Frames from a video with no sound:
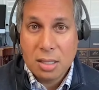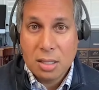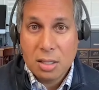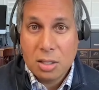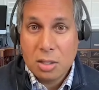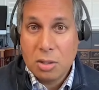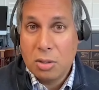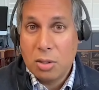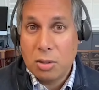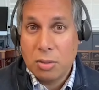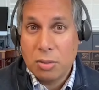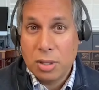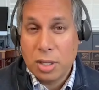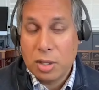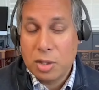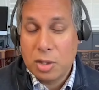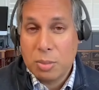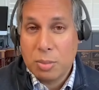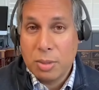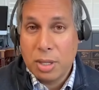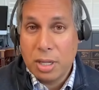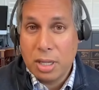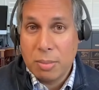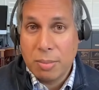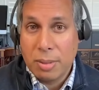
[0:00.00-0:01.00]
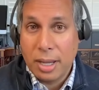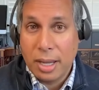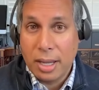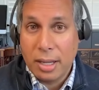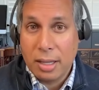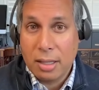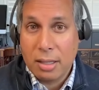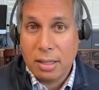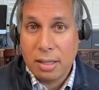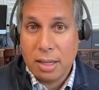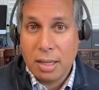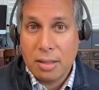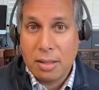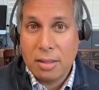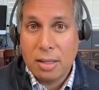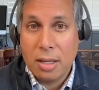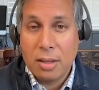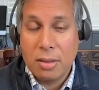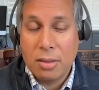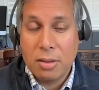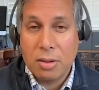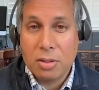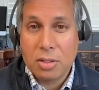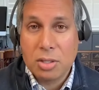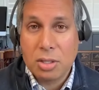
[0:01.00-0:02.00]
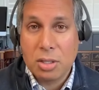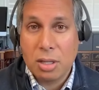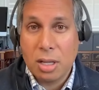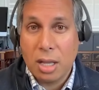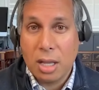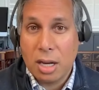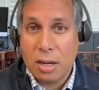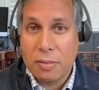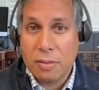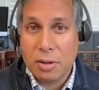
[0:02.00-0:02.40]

you don't get your money back. And then there's a lot of